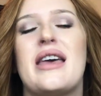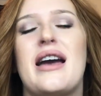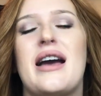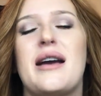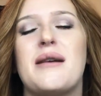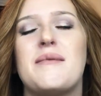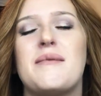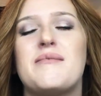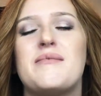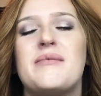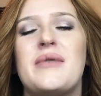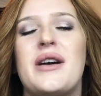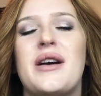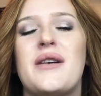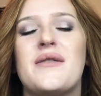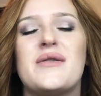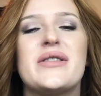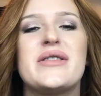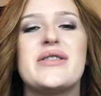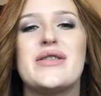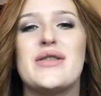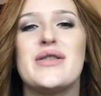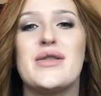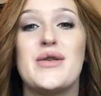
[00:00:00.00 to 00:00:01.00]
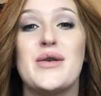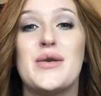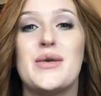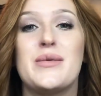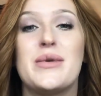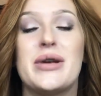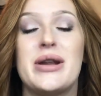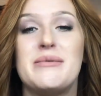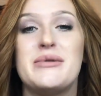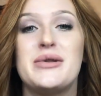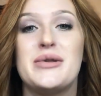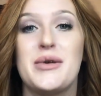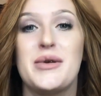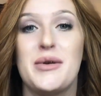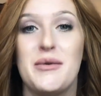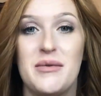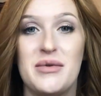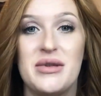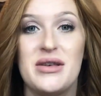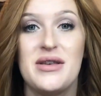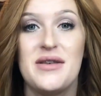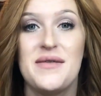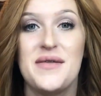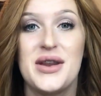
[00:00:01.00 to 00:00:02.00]
I'm not really sure what I'm doing
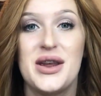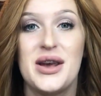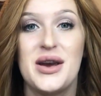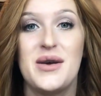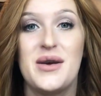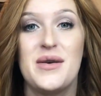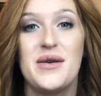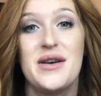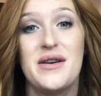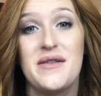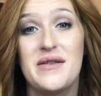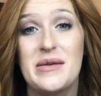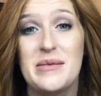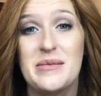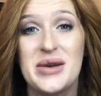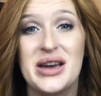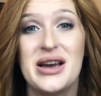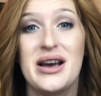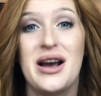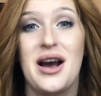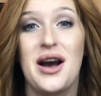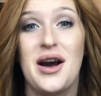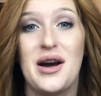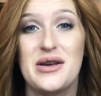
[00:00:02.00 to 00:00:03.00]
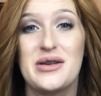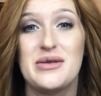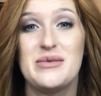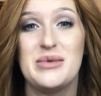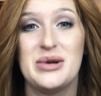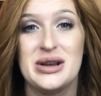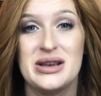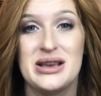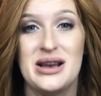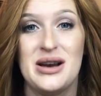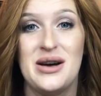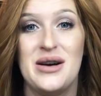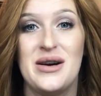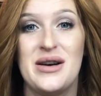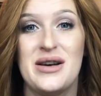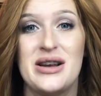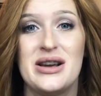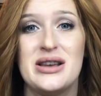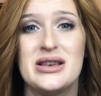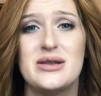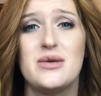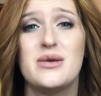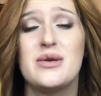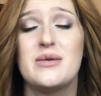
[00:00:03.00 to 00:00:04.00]
with this video, if I'm being 100%
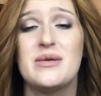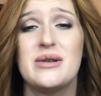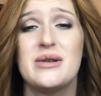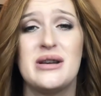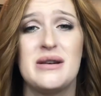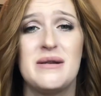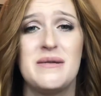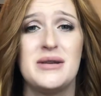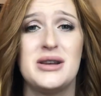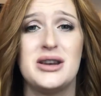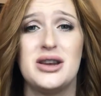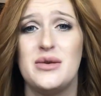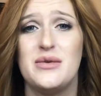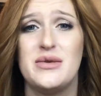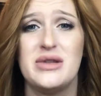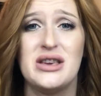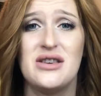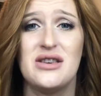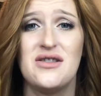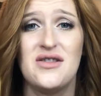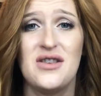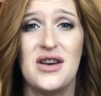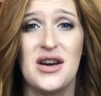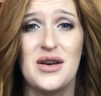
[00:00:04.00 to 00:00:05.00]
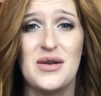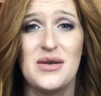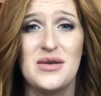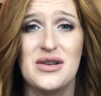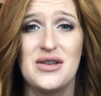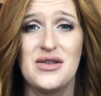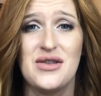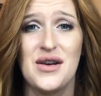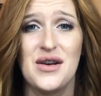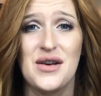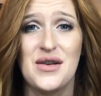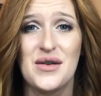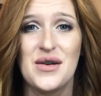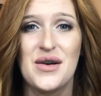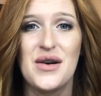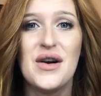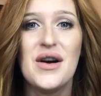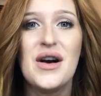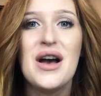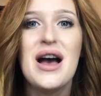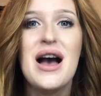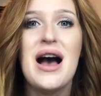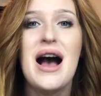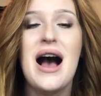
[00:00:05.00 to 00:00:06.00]
honest, or what I'm going to do with this channel in
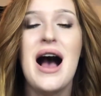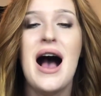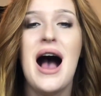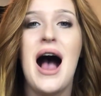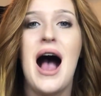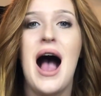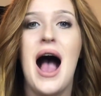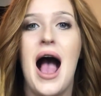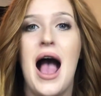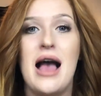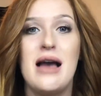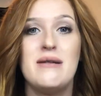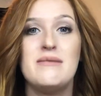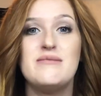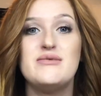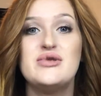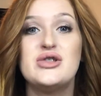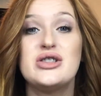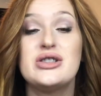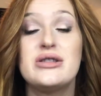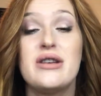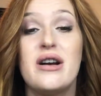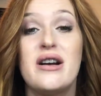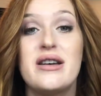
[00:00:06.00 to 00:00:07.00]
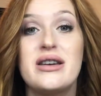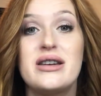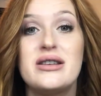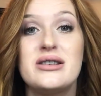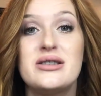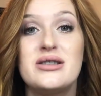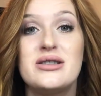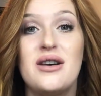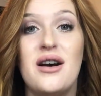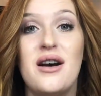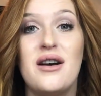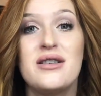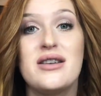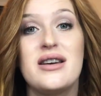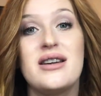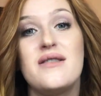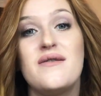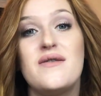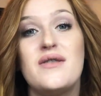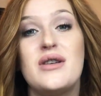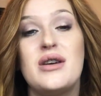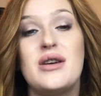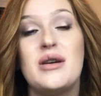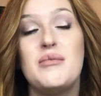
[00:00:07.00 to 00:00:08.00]
general. I'm just talking to talk, and
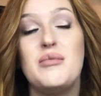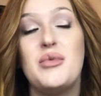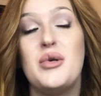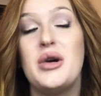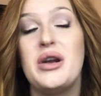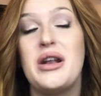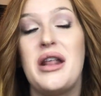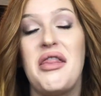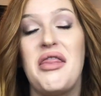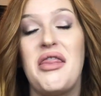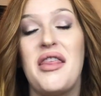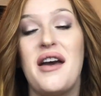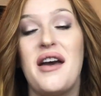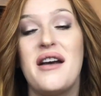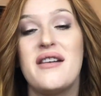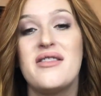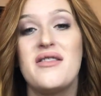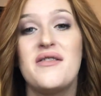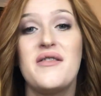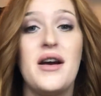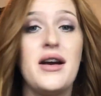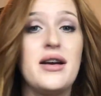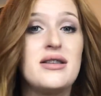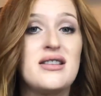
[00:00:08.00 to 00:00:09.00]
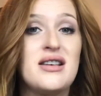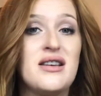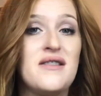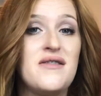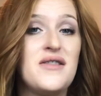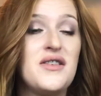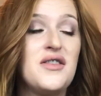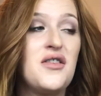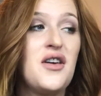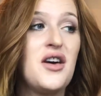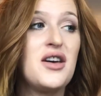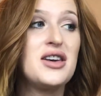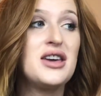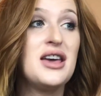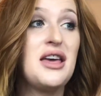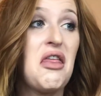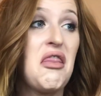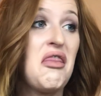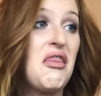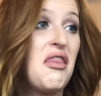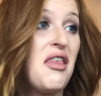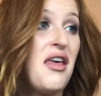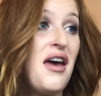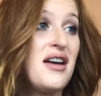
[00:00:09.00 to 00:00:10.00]
if you get bored, that's fine. If you like it,
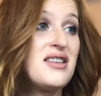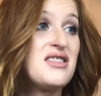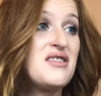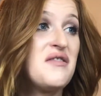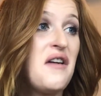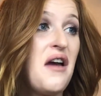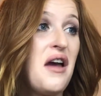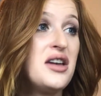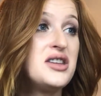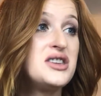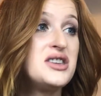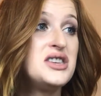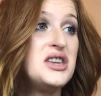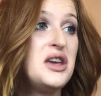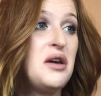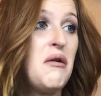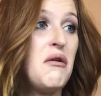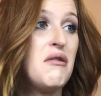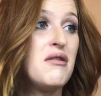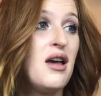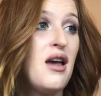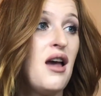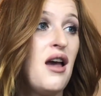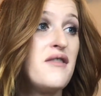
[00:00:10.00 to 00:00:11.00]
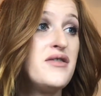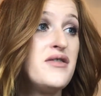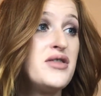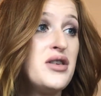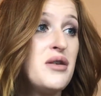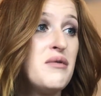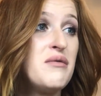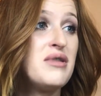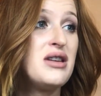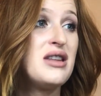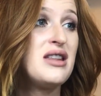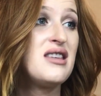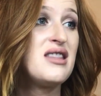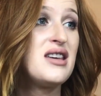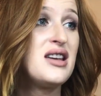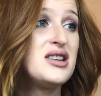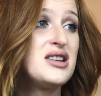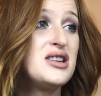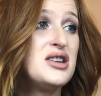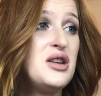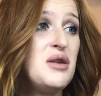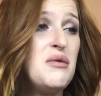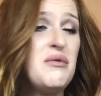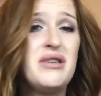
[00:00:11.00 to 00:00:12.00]
that's fine too. If you don't want anything
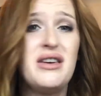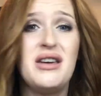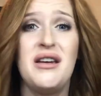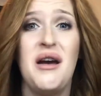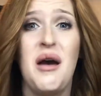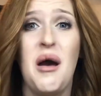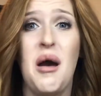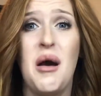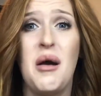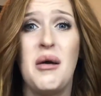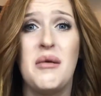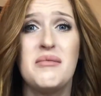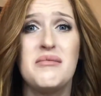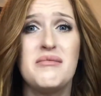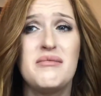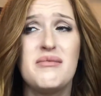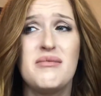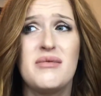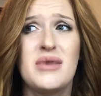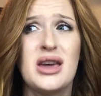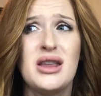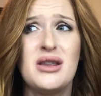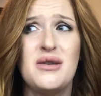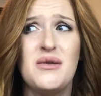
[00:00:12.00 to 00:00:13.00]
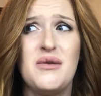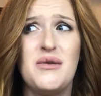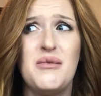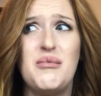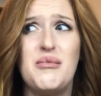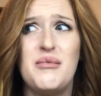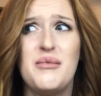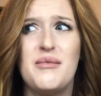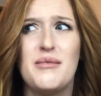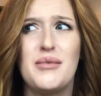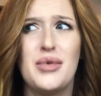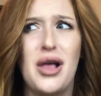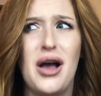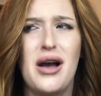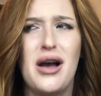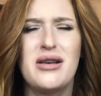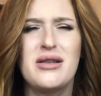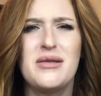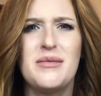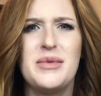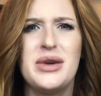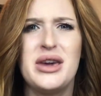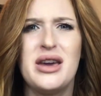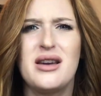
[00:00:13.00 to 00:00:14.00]
to do with it, can you
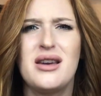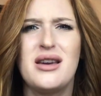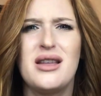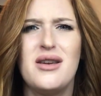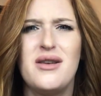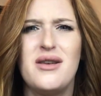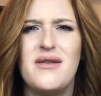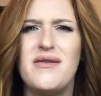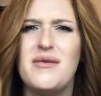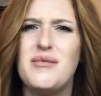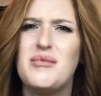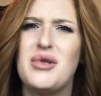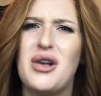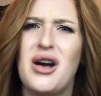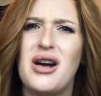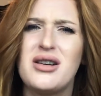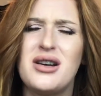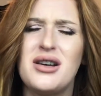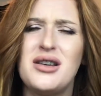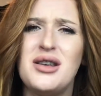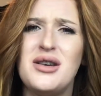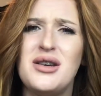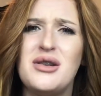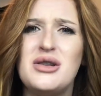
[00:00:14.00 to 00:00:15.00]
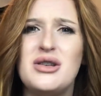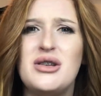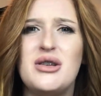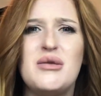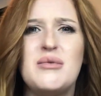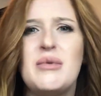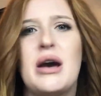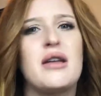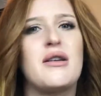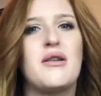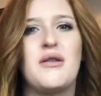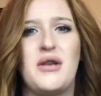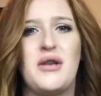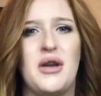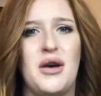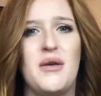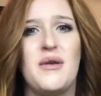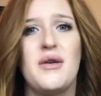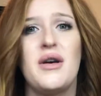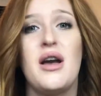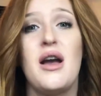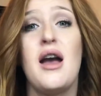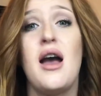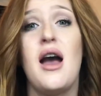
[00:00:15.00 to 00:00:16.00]
block me? Can you even block on YouTube? I don't know.